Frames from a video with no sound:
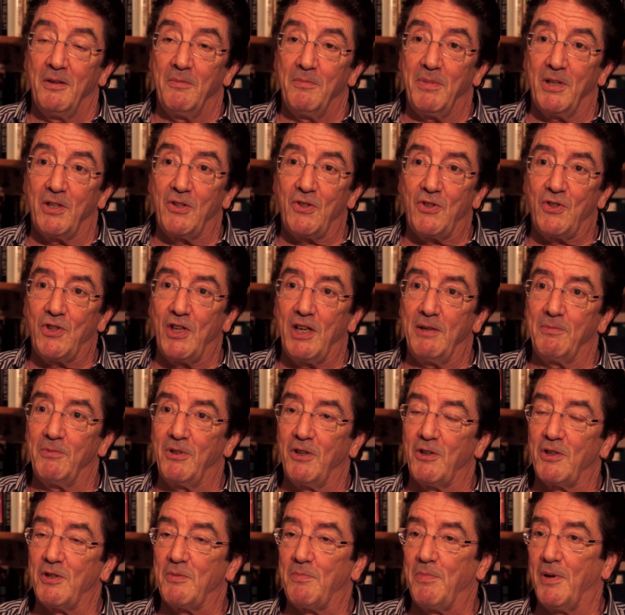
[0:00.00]
But as time
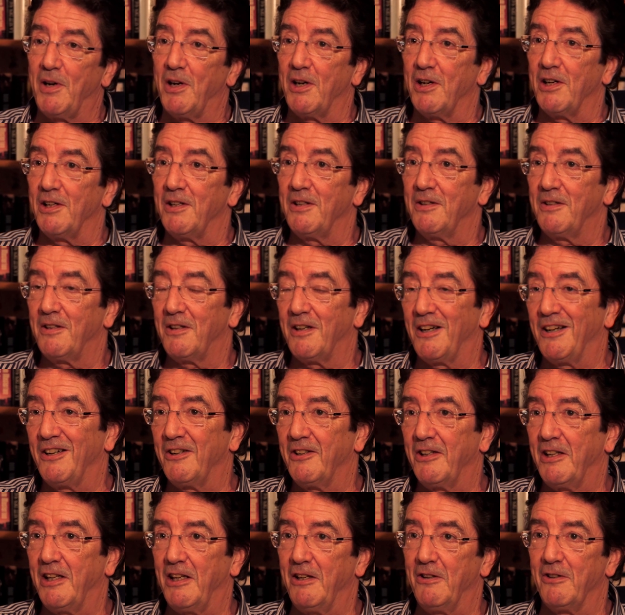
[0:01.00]
goes by,
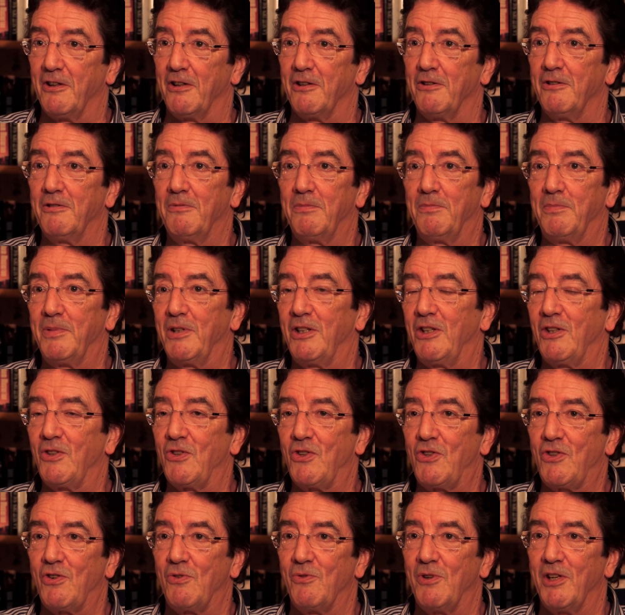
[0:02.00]
our hero
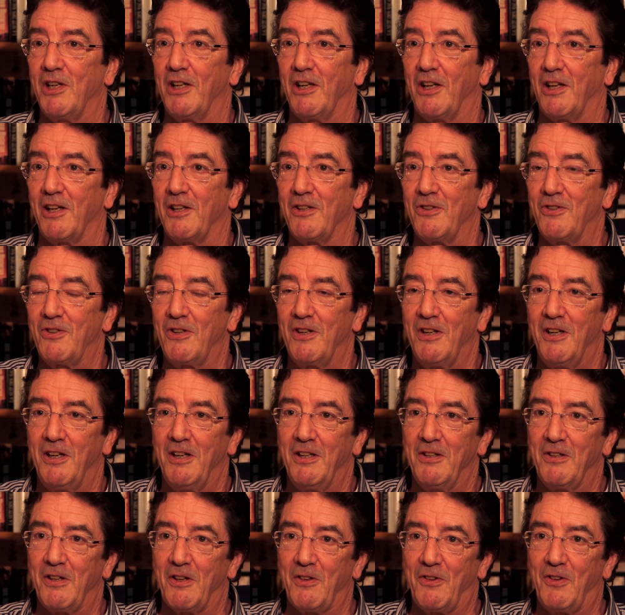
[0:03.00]
begins to realise
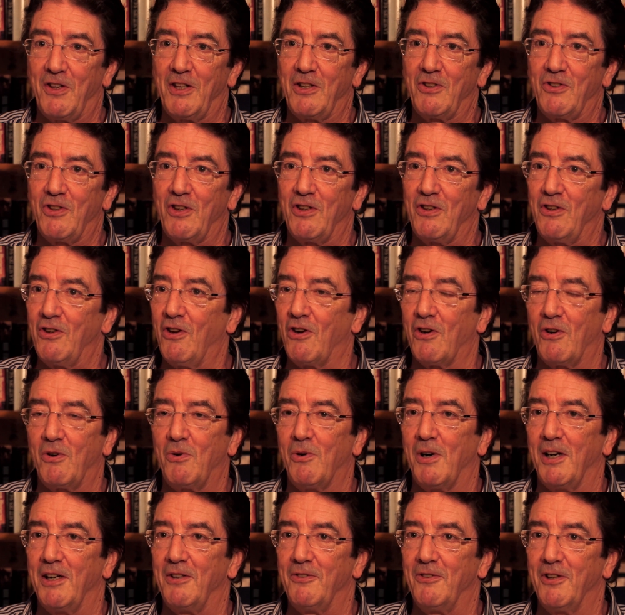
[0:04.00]
that things are not
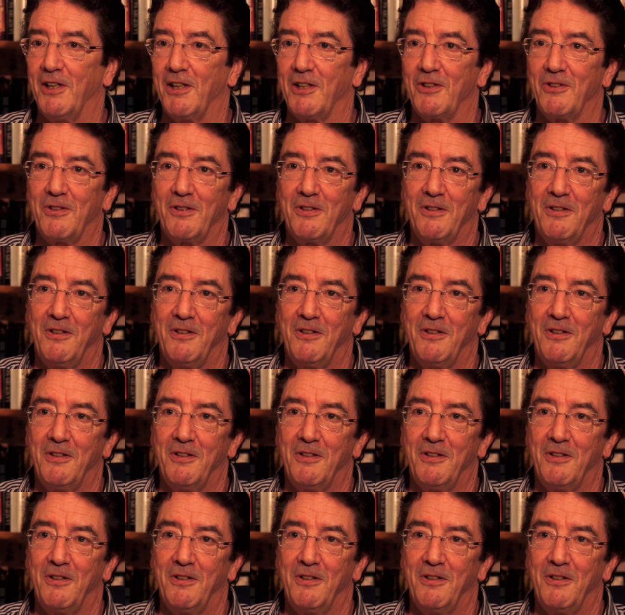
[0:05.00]
quite right.